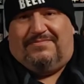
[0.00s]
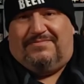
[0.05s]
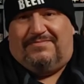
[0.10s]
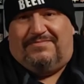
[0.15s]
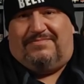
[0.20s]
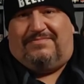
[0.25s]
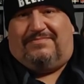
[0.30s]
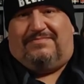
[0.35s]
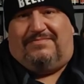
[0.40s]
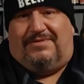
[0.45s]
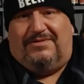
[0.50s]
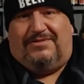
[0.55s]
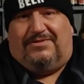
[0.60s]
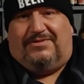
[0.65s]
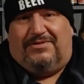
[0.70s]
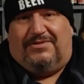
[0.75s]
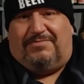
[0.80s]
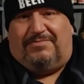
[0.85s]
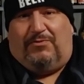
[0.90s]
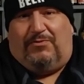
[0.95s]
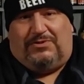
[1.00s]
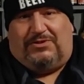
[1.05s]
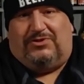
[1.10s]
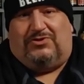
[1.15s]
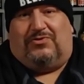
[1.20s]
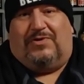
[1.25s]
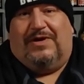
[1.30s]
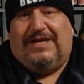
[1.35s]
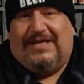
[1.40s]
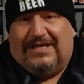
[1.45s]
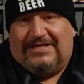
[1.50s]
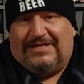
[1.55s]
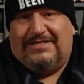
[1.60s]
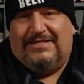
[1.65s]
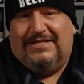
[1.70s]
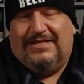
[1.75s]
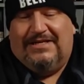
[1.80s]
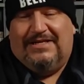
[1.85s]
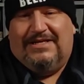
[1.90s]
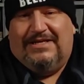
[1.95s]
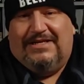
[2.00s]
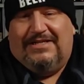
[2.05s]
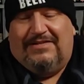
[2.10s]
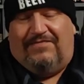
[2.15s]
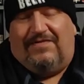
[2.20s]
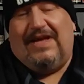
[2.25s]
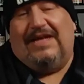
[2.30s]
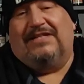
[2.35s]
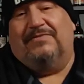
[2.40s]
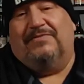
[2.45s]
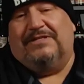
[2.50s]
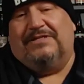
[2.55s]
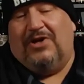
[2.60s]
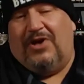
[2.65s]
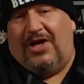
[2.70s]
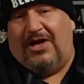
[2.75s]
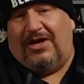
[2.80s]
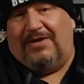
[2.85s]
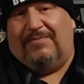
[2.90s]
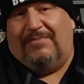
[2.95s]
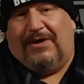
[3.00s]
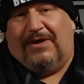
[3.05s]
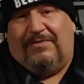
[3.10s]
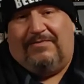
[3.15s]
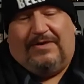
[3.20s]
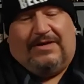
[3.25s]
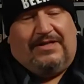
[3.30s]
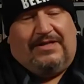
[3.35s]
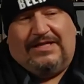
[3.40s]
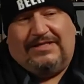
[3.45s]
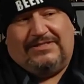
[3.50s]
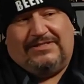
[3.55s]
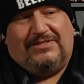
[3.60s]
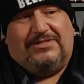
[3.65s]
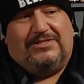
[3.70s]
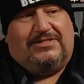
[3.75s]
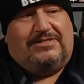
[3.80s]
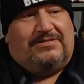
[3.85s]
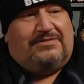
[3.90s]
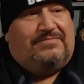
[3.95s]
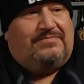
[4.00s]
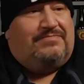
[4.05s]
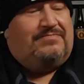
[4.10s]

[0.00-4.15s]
You're supposed to drink it. The fact that we talk about it, well, that's just